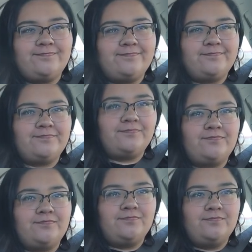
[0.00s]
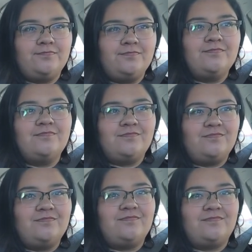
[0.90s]

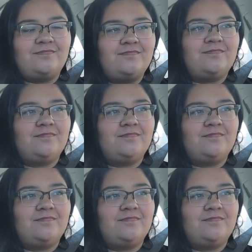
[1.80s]
(not speaking)